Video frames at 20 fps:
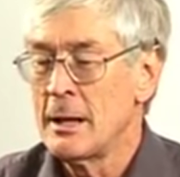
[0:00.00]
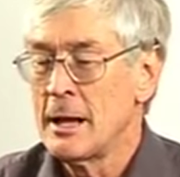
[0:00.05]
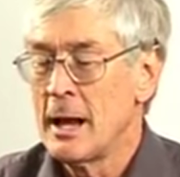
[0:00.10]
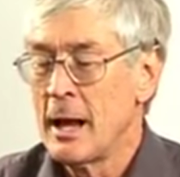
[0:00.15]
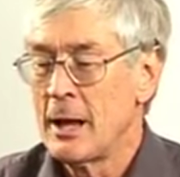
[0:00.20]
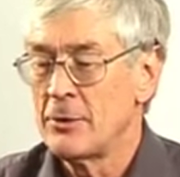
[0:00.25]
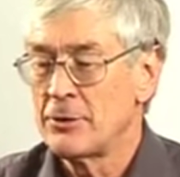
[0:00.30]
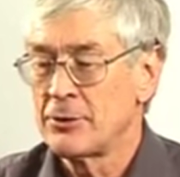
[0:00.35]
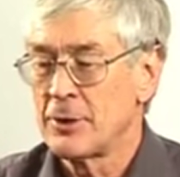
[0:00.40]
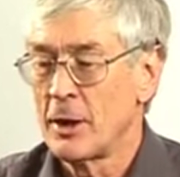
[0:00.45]

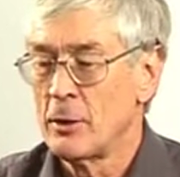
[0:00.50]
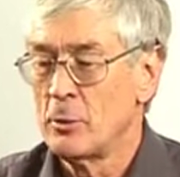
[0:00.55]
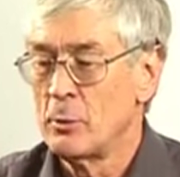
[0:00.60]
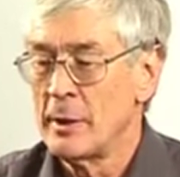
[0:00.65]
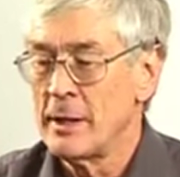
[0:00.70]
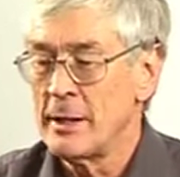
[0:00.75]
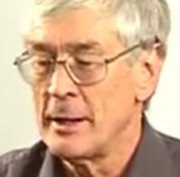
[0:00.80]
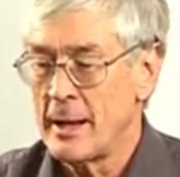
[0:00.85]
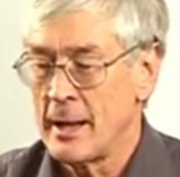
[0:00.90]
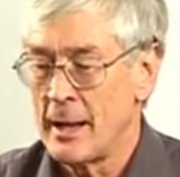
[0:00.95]
And so
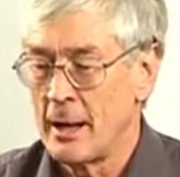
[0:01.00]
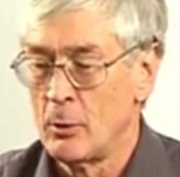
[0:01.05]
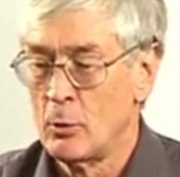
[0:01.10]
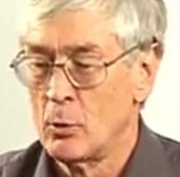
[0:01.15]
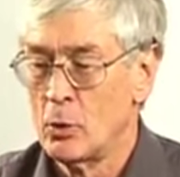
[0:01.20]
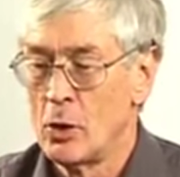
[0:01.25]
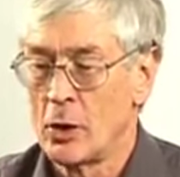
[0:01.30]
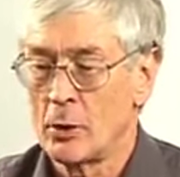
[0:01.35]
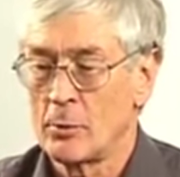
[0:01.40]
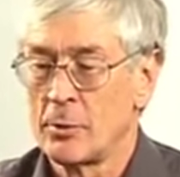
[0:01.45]
we now
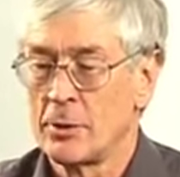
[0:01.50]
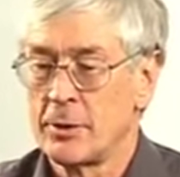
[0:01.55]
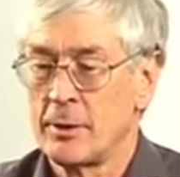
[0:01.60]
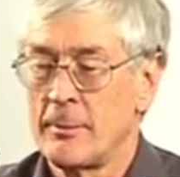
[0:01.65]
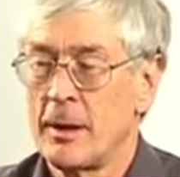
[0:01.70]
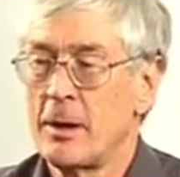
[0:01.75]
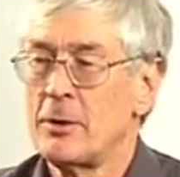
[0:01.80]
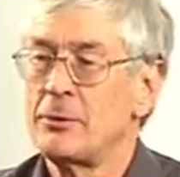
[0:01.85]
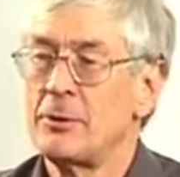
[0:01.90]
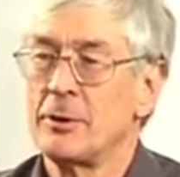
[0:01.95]
work with the
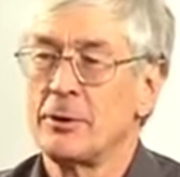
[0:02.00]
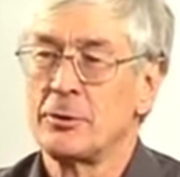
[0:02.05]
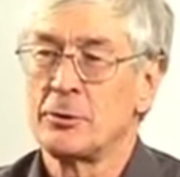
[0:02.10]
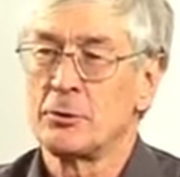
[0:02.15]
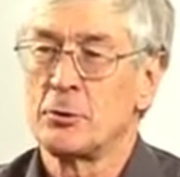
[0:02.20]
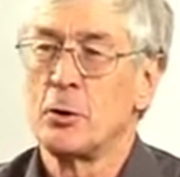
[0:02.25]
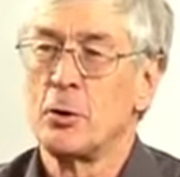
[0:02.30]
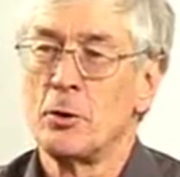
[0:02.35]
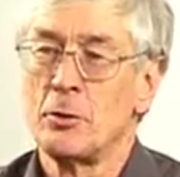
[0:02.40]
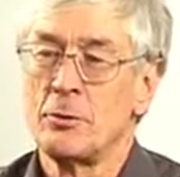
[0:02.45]
most
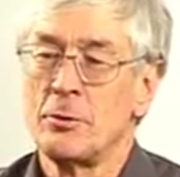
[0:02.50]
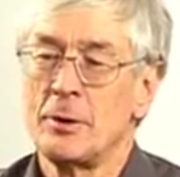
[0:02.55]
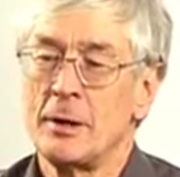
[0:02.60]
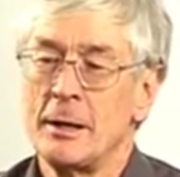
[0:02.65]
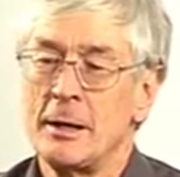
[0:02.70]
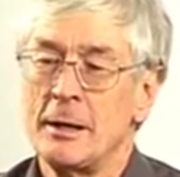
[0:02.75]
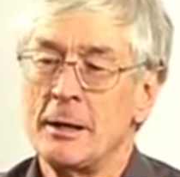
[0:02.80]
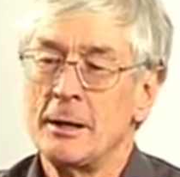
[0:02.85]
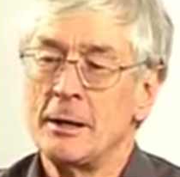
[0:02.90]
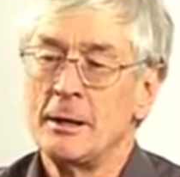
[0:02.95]

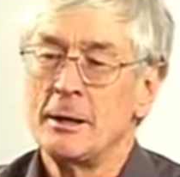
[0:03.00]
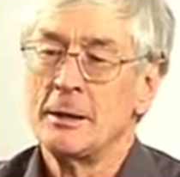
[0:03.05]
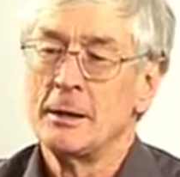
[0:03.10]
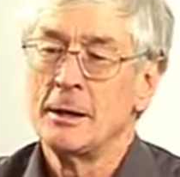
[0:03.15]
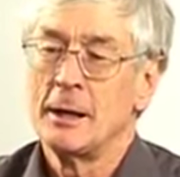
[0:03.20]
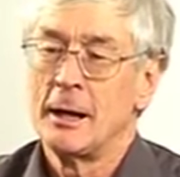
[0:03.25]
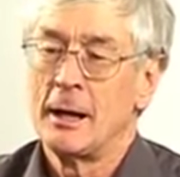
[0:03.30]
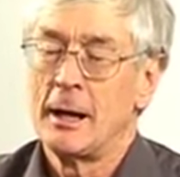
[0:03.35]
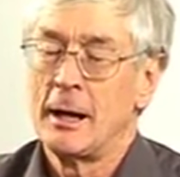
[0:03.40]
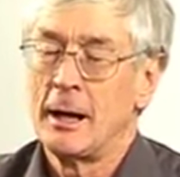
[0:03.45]
extraordinary
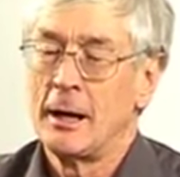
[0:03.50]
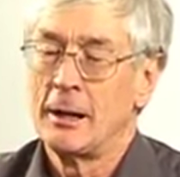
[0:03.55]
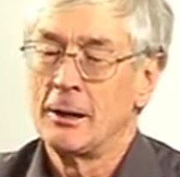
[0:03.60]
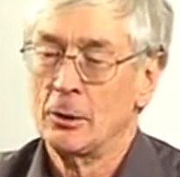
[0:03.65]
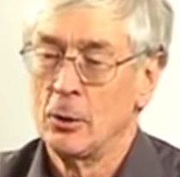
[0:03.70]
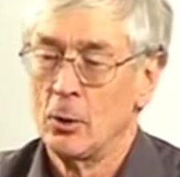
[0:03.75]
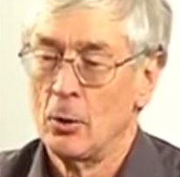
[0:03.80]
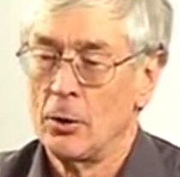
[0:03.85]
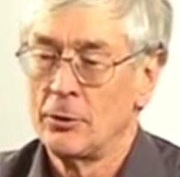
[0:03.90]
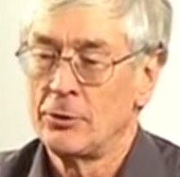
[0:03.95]
uh,
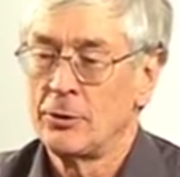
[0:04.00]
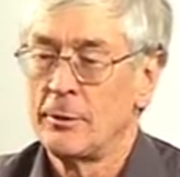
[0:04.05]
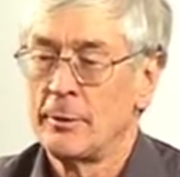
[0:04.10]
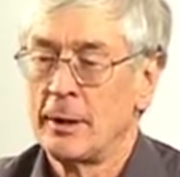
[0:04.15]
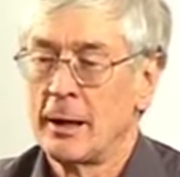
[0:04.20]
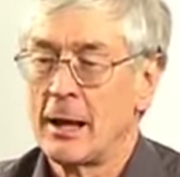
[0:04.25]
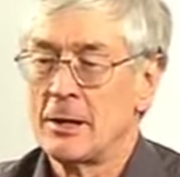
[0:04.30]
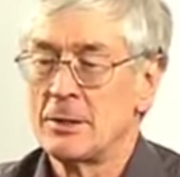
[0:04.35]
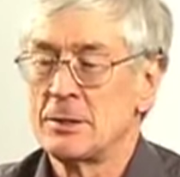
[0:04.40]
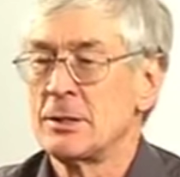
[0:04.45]
laws in
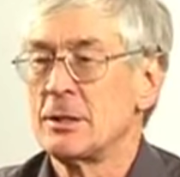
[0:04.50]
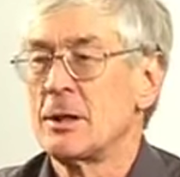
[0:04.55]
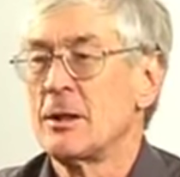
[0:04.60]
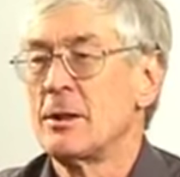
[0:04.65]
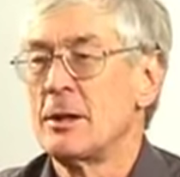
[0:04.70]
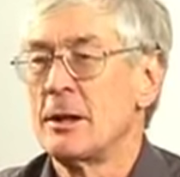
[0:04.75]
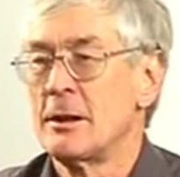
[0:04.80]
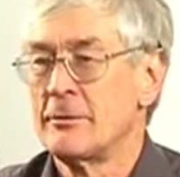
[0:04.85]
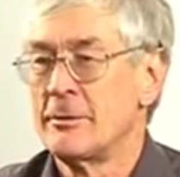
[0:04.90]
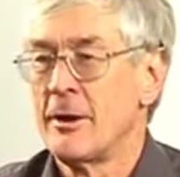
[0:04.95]
relation to
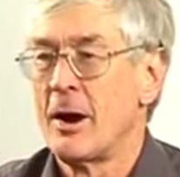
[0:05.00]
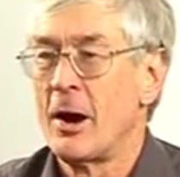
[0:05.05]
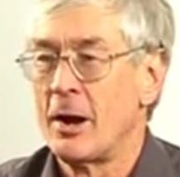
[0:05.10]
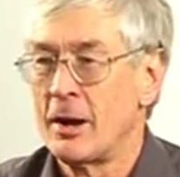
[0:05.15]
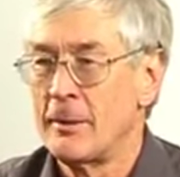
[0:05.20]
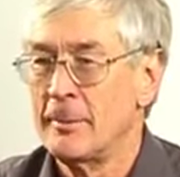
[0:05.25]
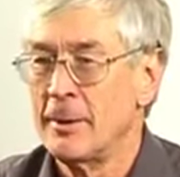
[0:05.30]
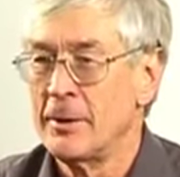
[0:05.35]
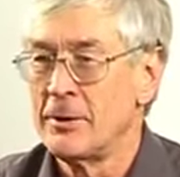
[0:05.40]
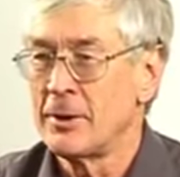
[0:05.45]
the
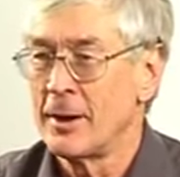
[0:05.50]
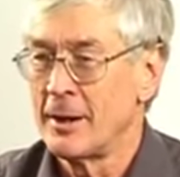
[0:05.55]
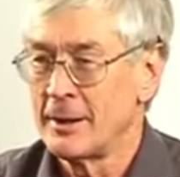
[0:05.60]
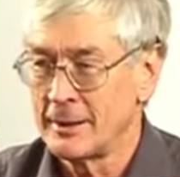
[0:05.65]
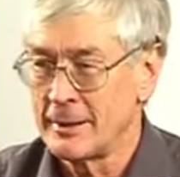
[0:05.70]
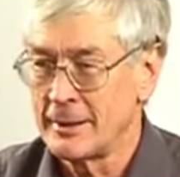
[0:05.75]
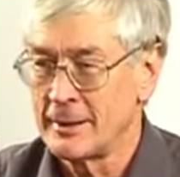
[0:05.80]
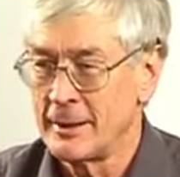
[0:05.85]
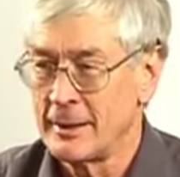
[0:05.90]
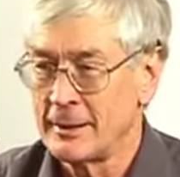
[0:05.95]
environment,
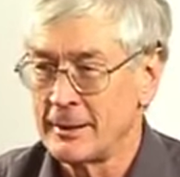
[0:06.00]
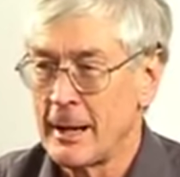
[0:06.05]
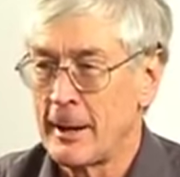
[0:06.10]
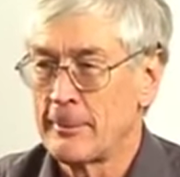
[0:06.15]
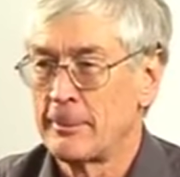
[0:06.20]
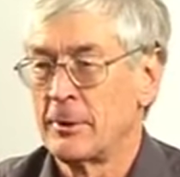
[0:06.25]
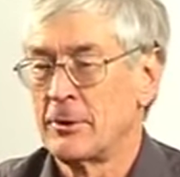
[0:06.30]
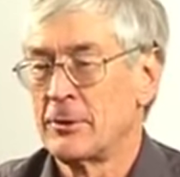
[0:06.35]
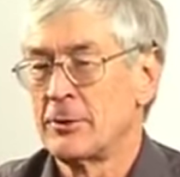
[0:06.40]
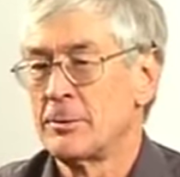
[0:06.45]
and, and
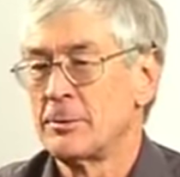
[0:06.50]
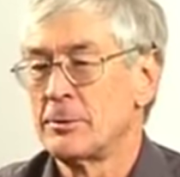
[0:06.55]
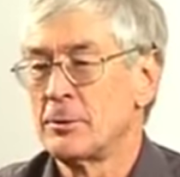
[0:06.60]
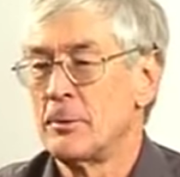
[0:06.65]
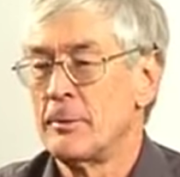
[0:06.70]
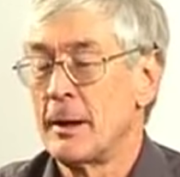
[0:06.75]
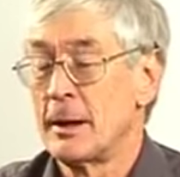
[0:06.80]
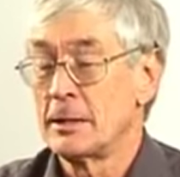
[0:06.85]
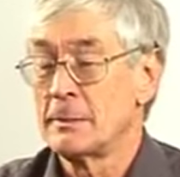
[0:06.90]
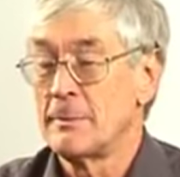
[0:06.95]
capitalism still
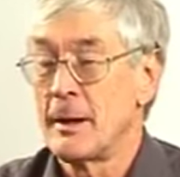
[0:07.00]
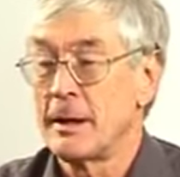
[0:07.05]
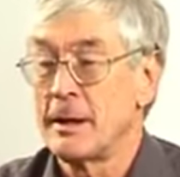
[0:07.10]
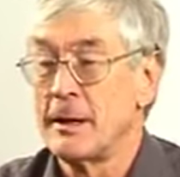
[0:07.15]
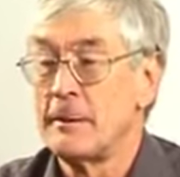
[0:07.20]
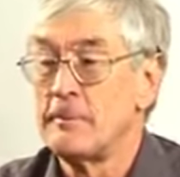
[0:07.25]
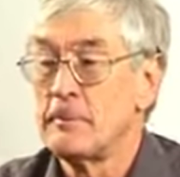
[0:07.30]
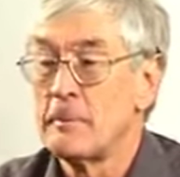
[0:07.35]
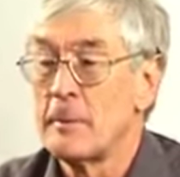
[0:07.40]
makes money.